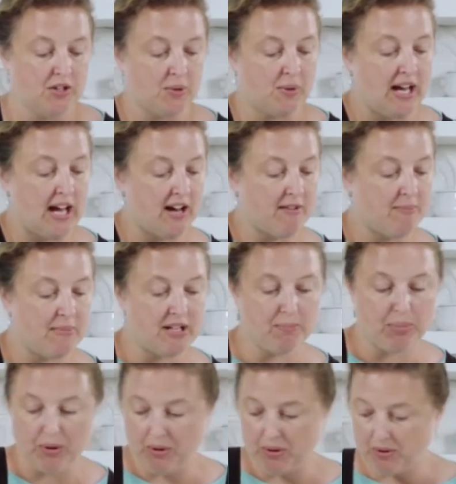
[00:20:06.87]
So I have my
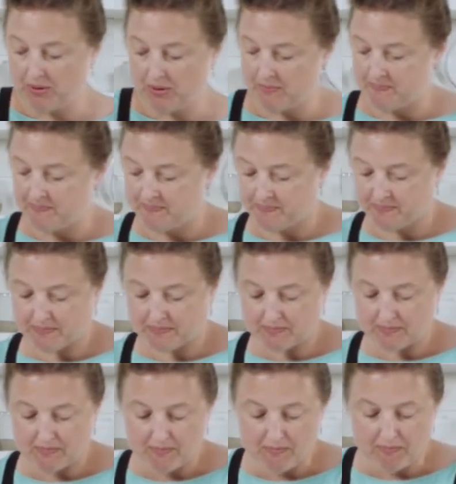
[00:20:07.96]
bowl.
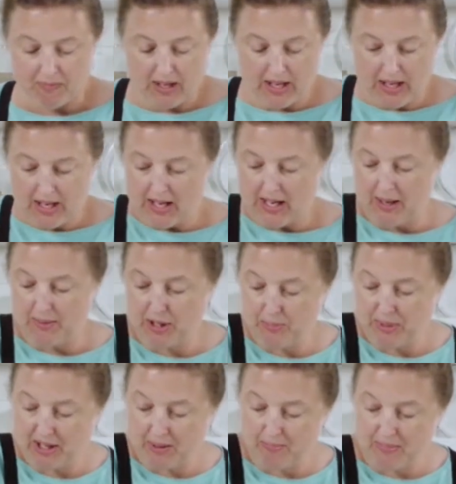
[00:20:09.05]
I'm going to
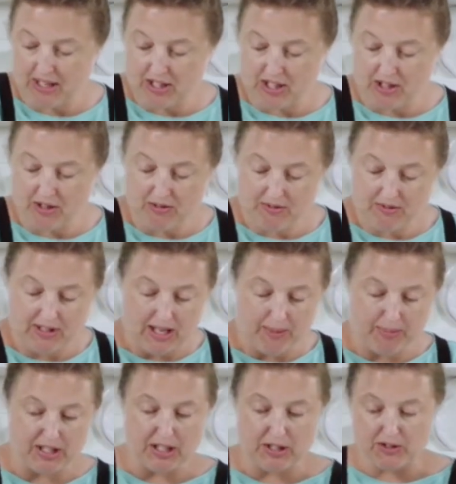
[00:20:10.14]
pick up my dough.
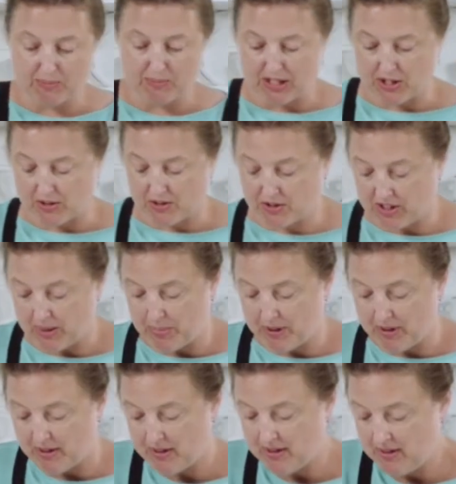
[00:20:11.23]
I'm going to use my dough
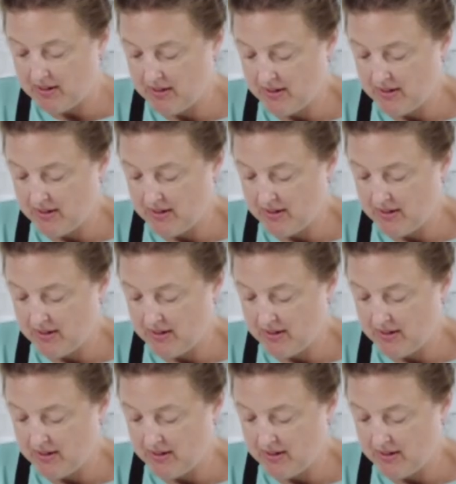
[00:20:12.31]
scraper.